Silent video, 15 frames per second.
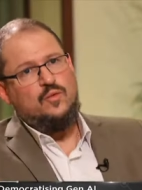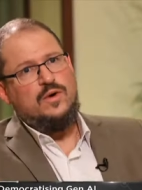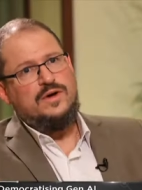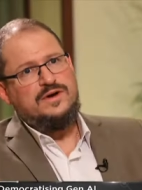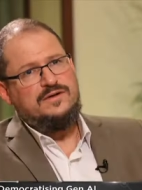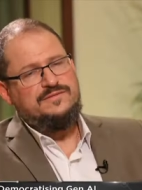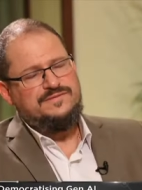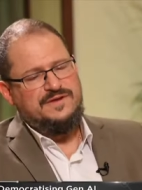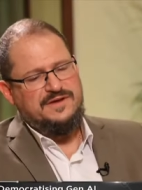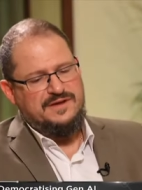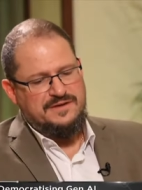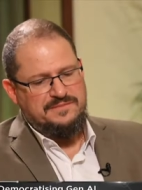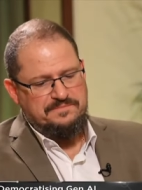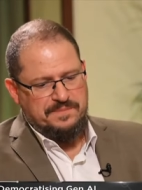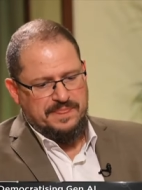One of
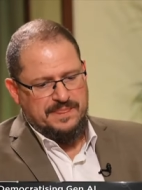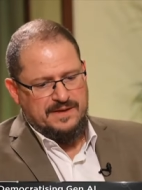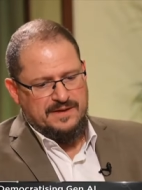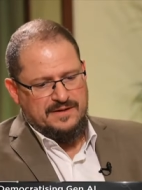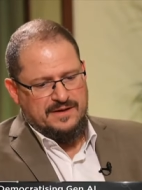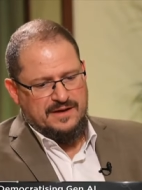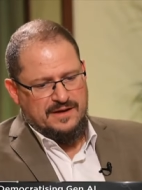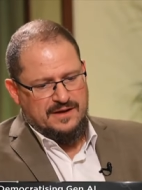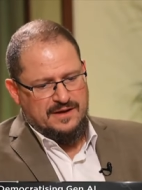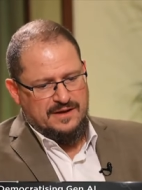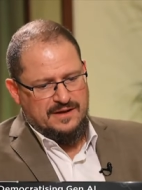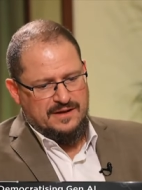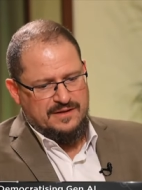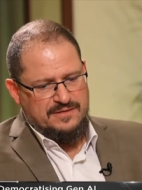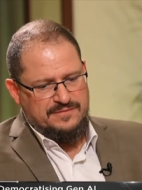the
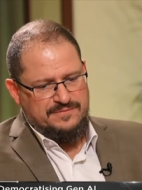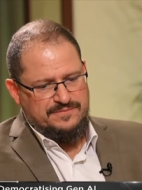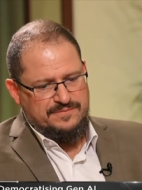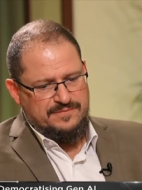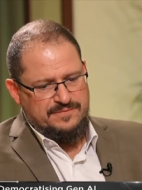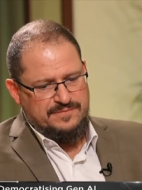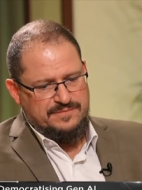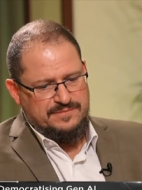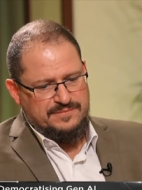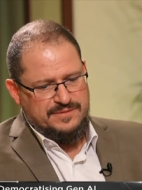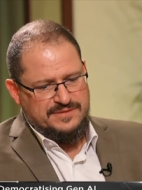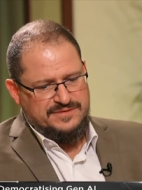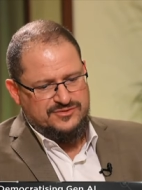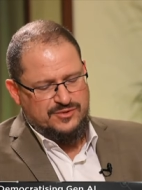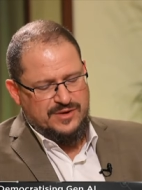uh,
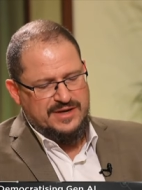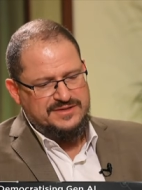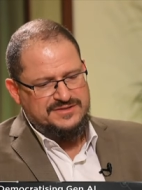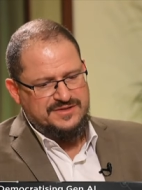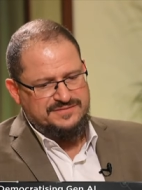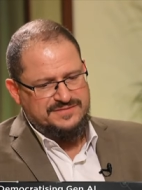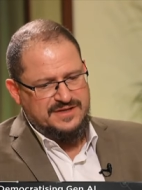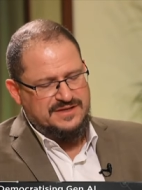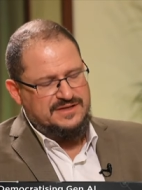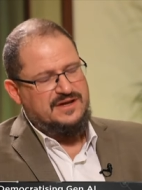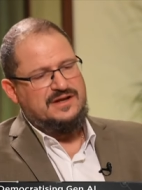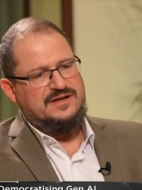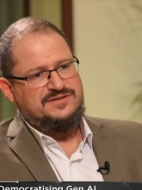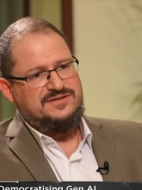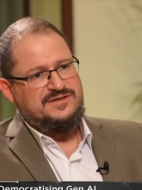trends of
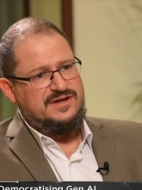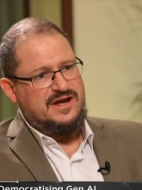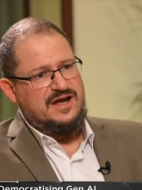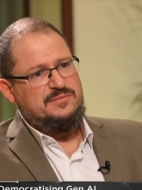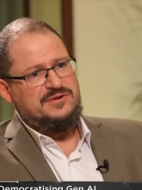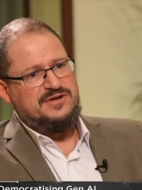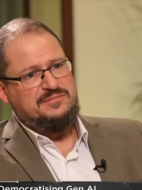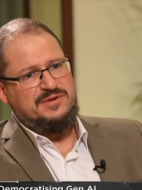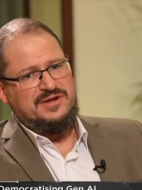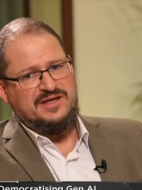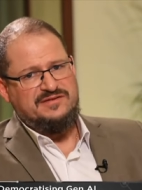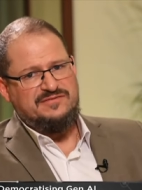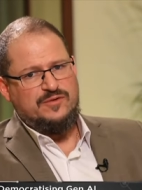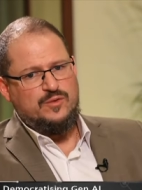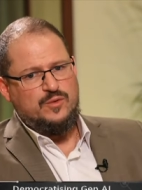technology the company
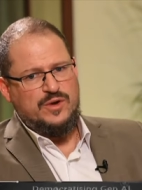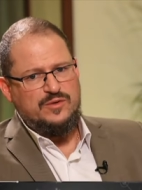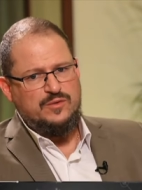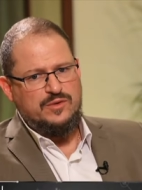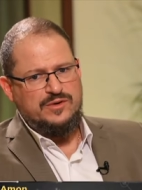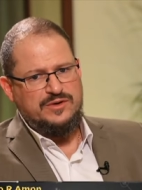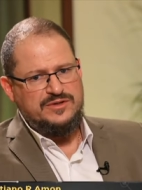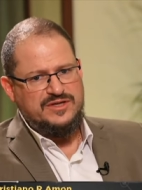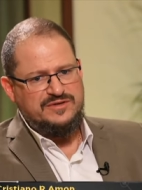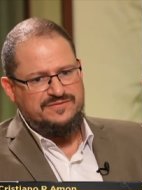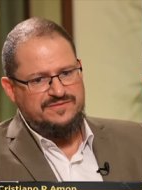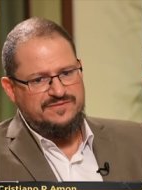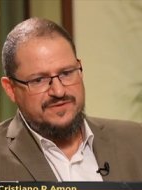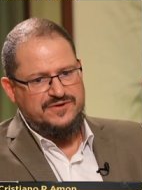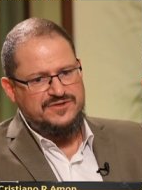believe, or we were the
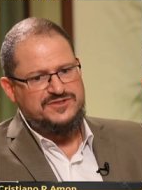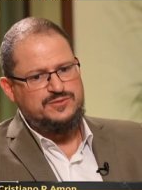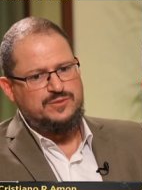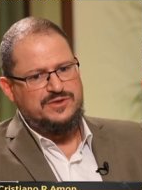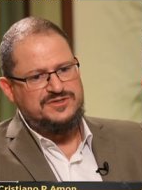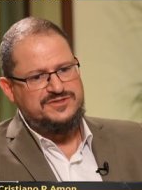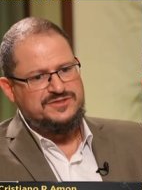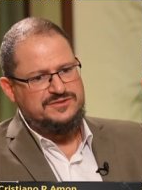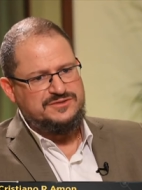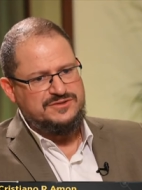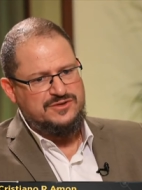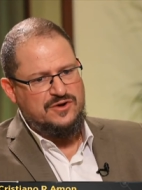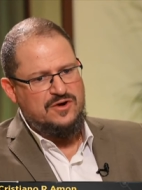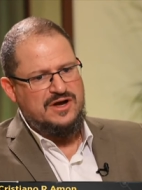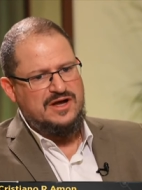first ones to
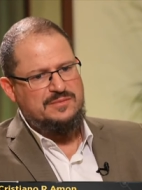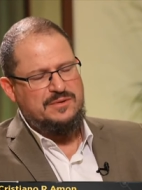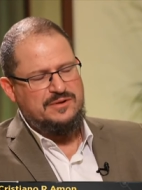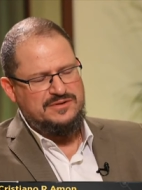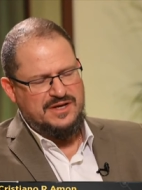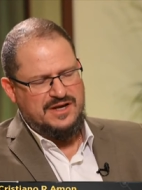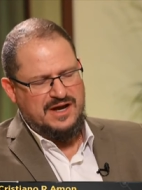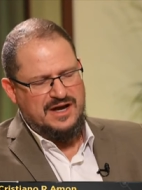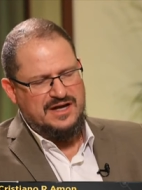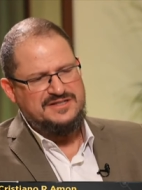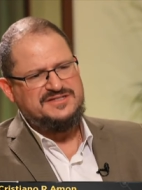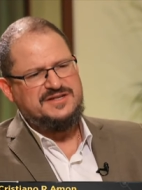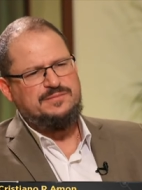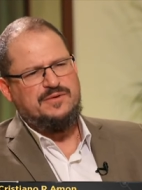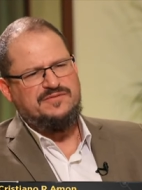talk about the
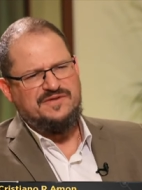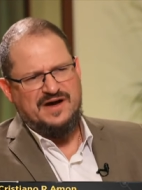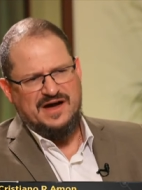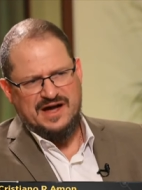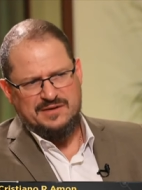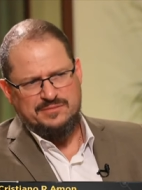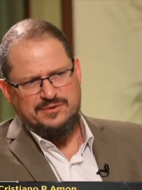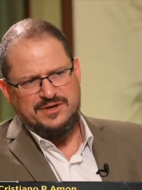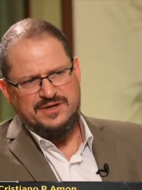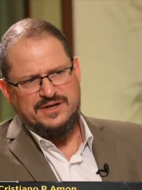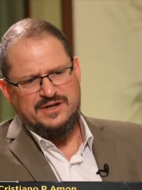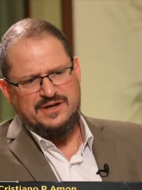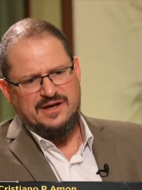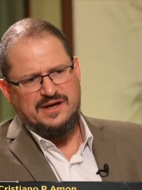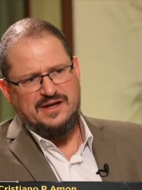concept of
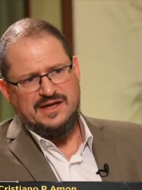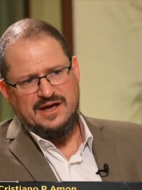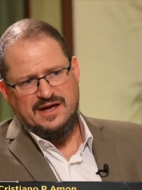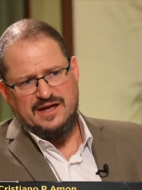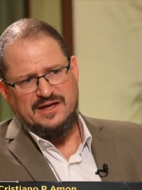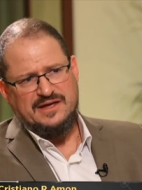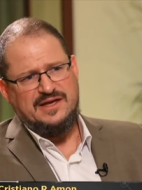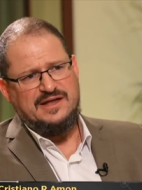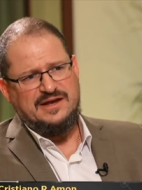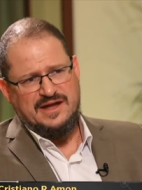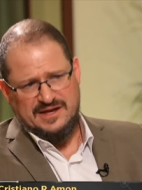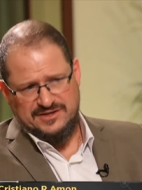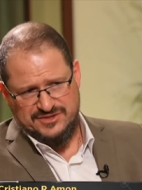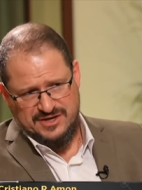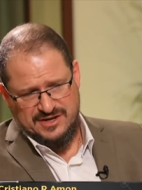hybrid A I and
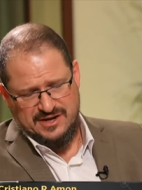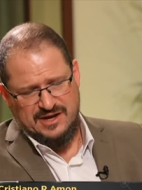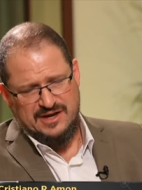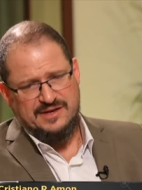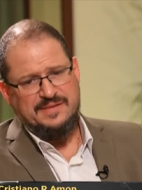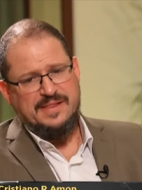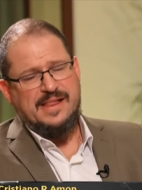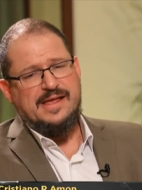edge A I.